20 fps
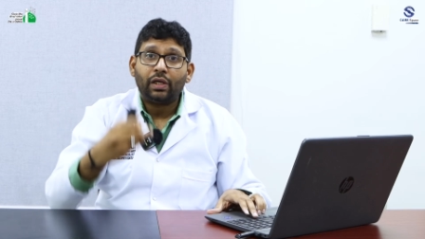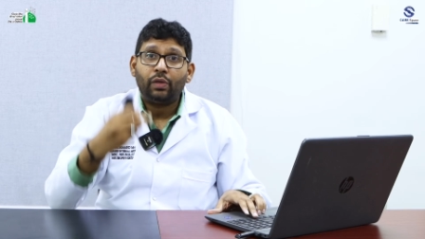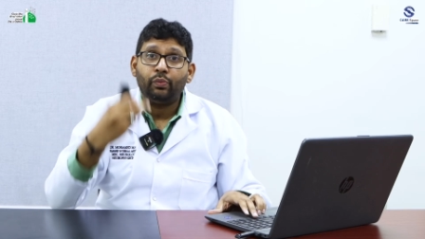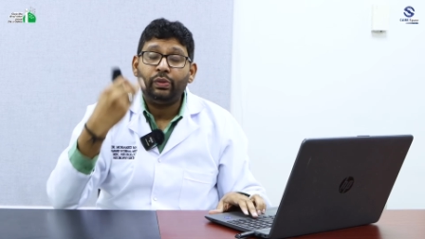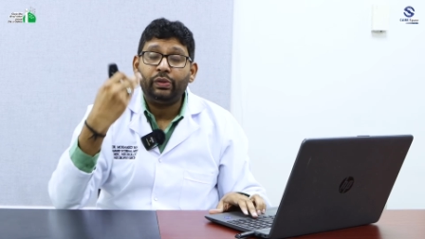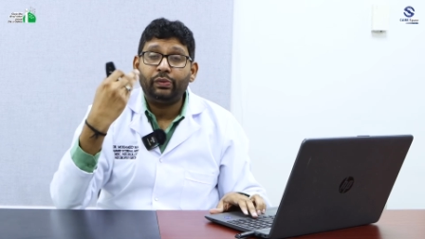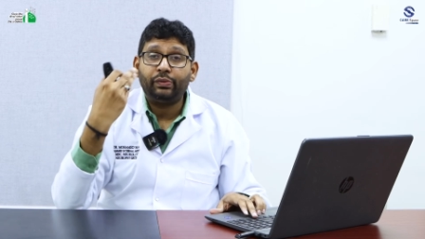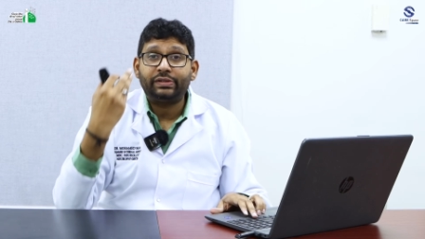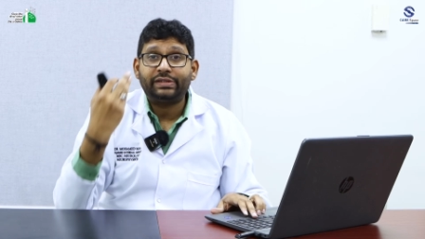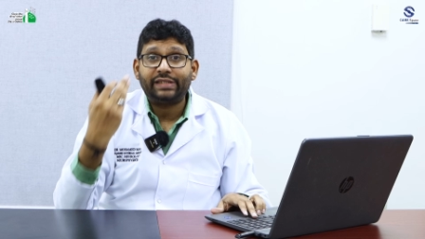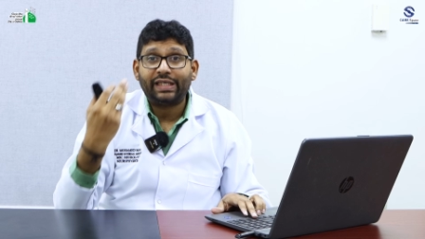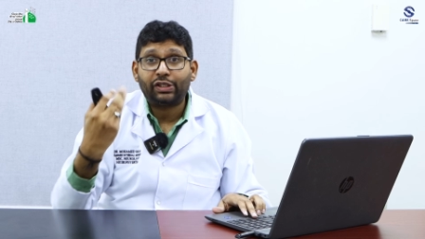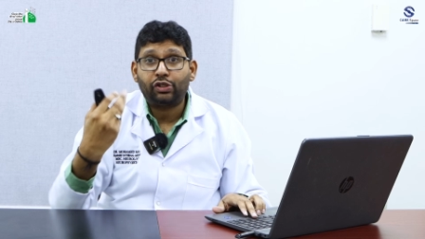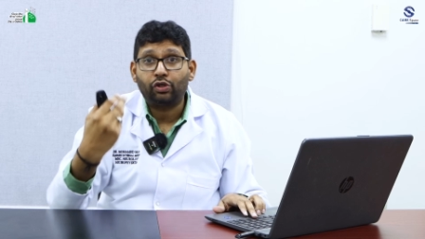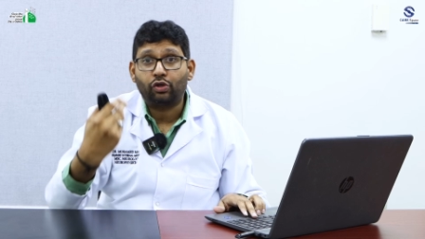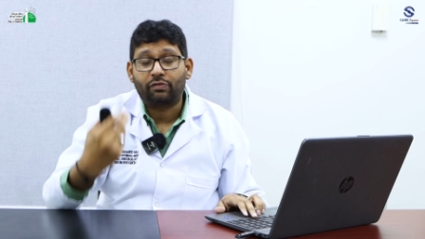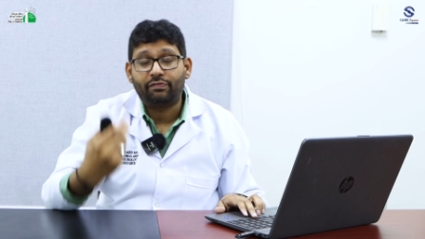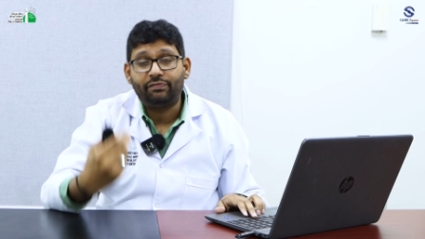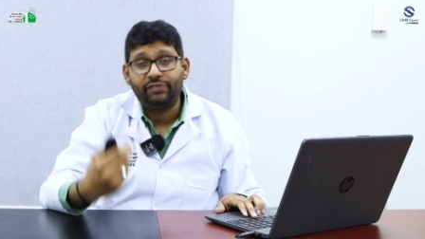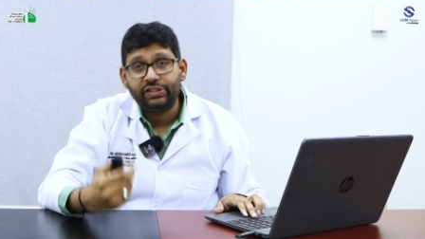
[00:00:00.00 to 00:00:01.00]
We will check
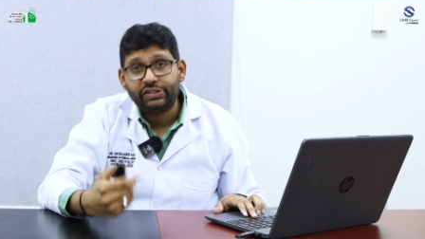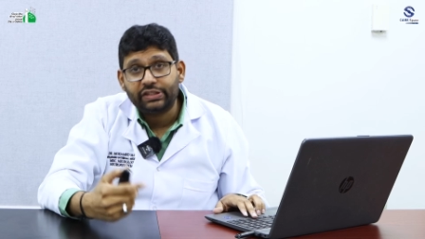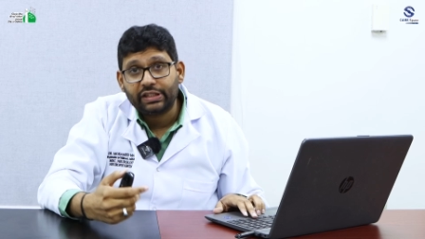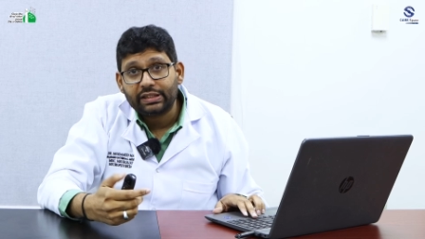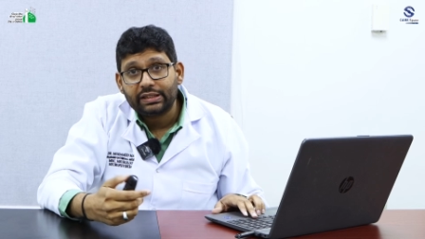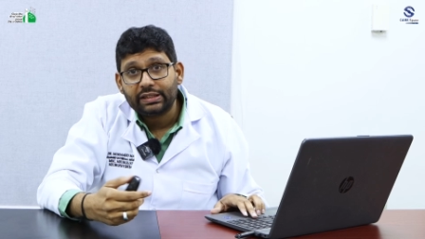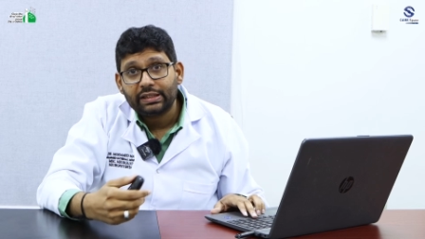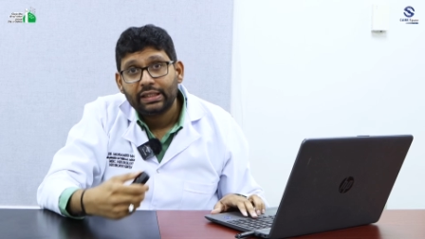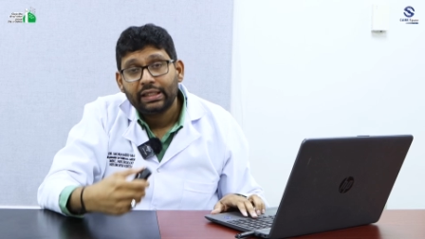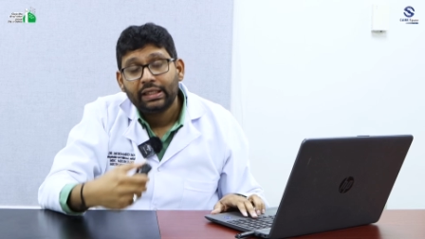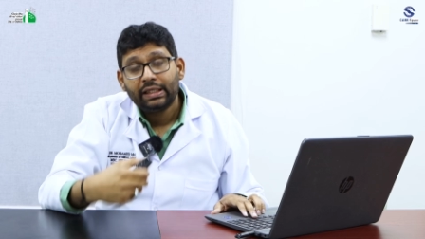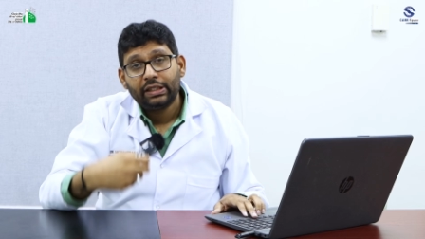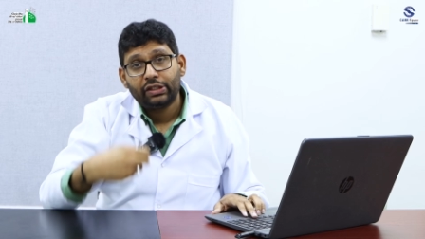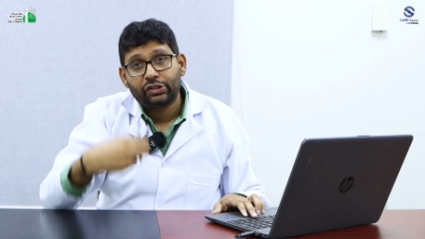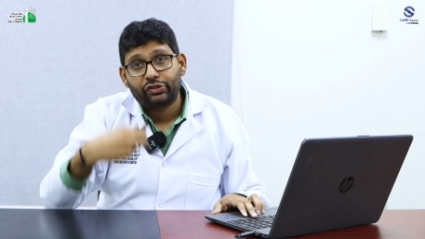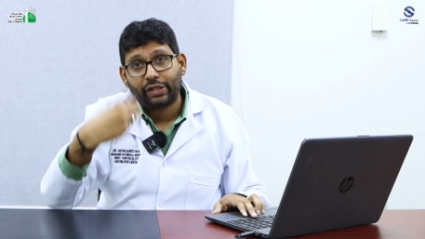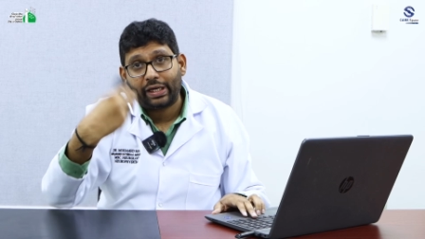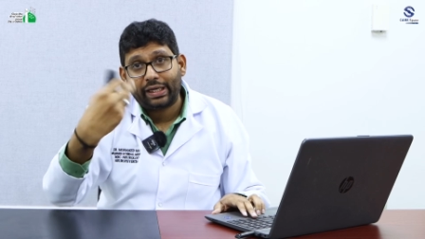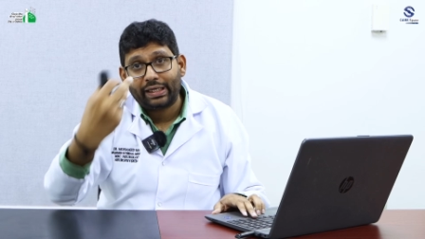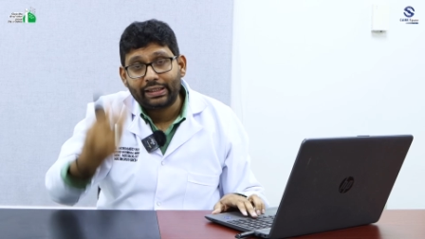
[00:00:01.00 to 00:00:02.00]
your vision,
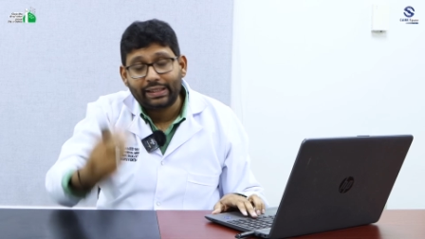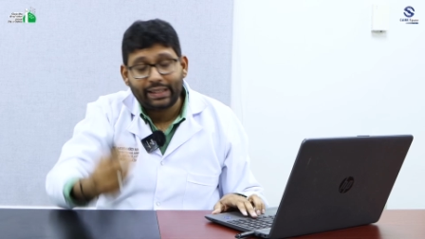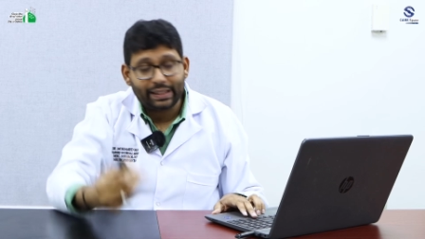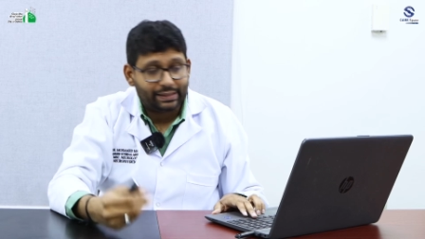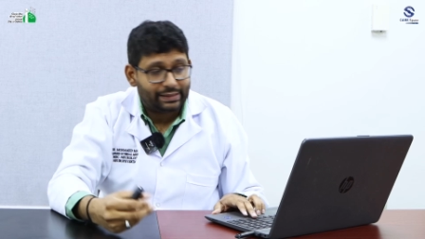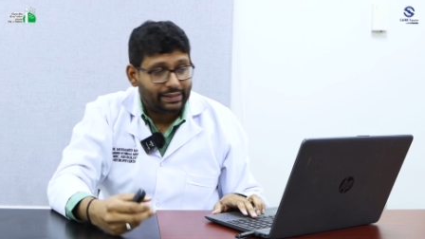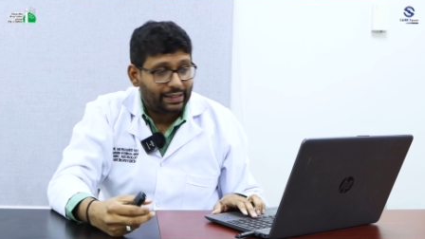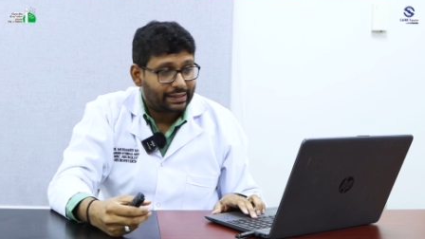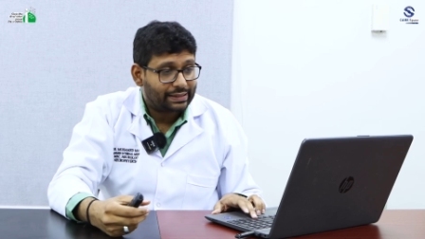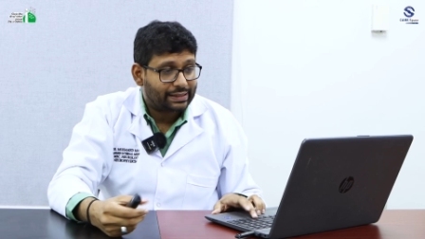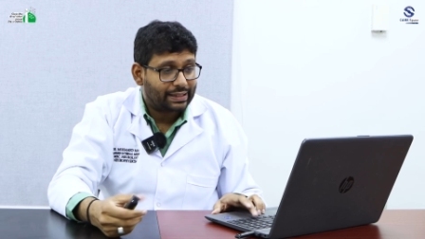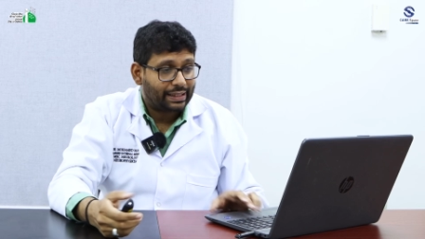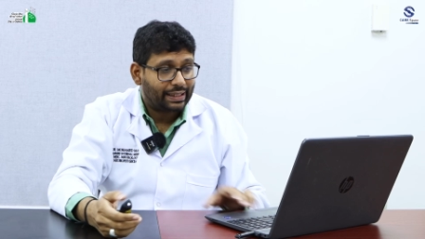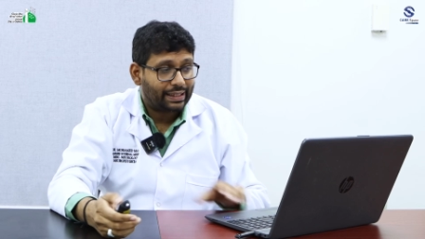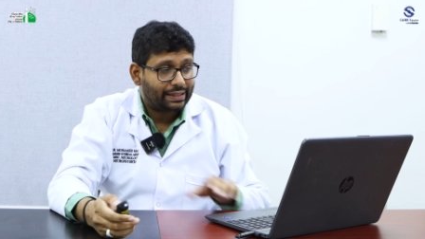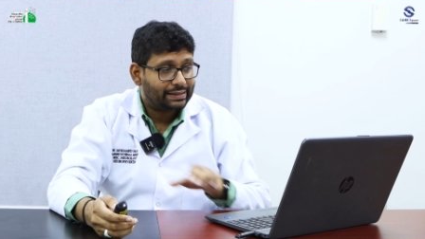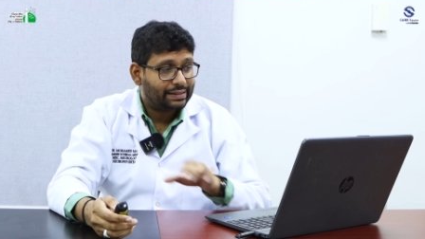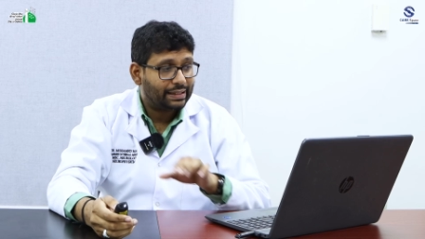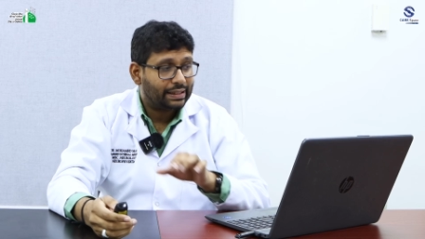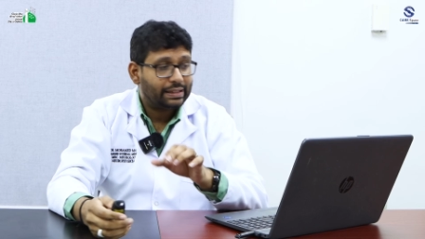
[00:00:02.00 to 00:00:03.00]
try and get that
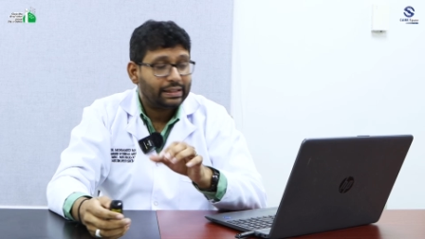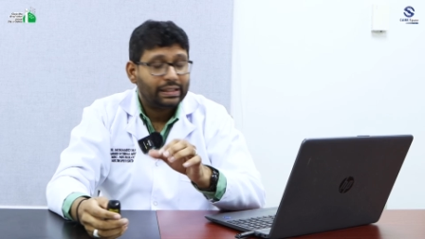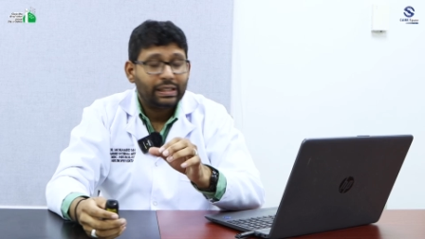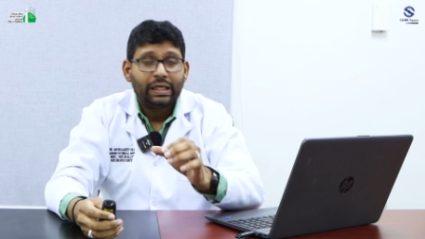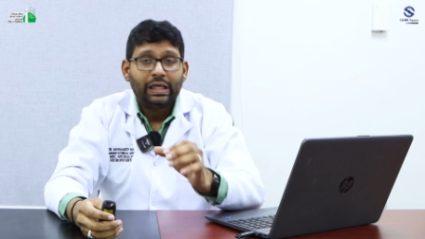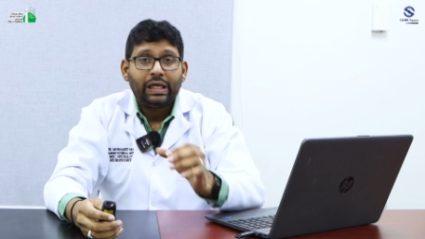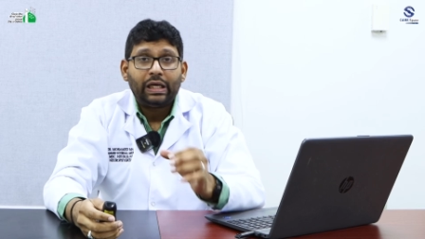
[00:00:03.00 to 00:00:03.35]
corrected.